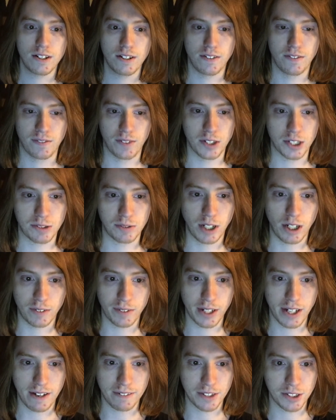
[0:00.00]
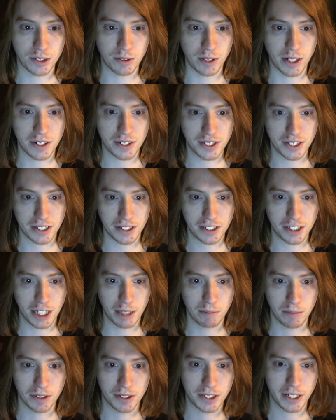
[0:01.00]
First of all, we have the 2016
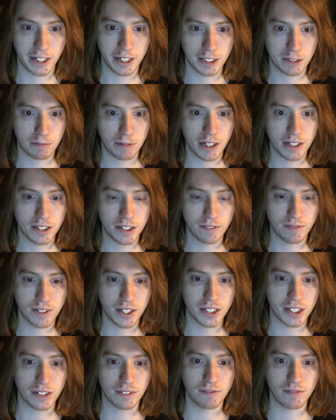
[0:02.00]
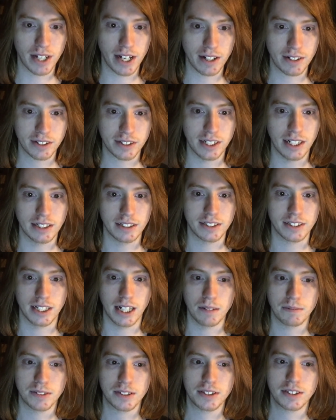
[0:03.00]
Mercedes-Benz Vision van
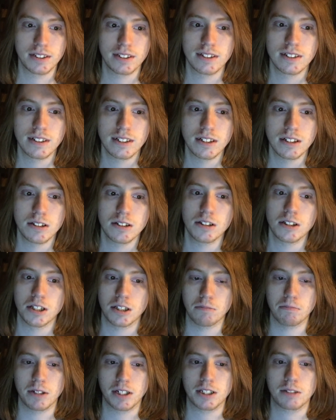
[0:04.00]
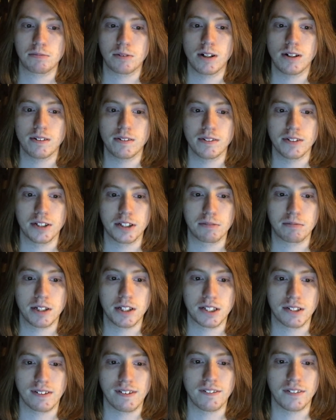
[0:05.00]
concept. The biggest problem with this
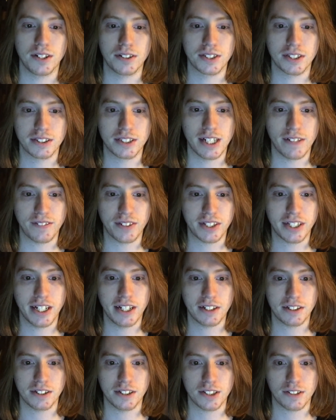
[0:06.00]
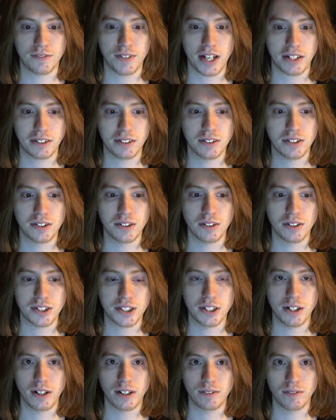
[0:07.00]
piece of revolting defecation is the fact that there's no
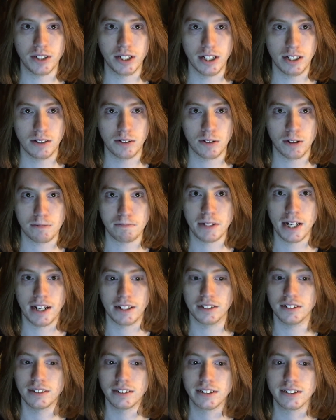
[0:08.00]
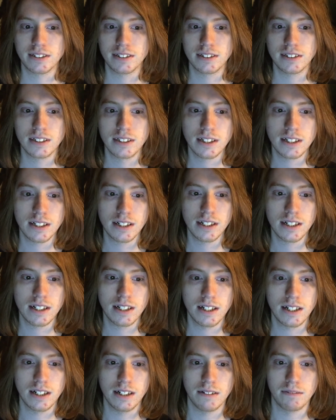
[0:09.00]
steering wheel or pedals.
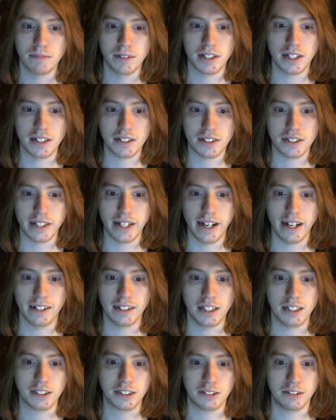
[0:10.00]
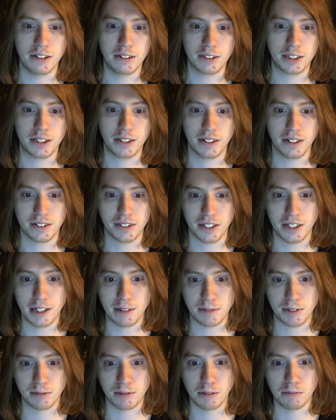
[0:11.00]
Because of that, it's a
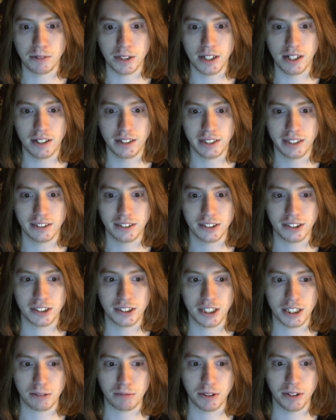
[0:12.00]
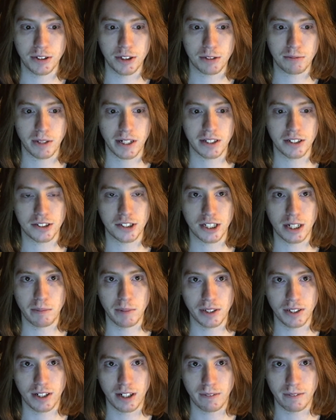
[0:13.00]
hipstermobile and it should just be used by the
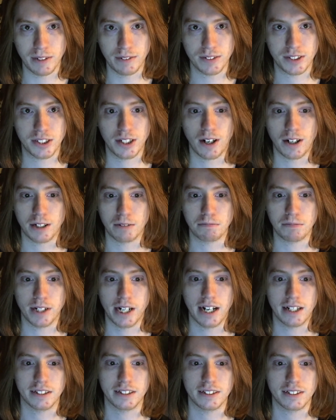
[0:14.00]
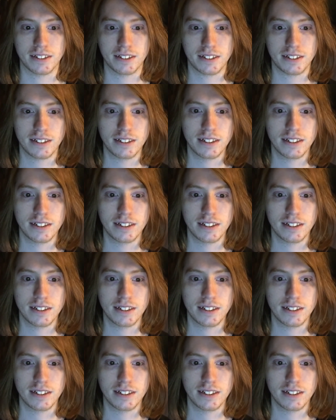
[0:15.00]
German army for target practice.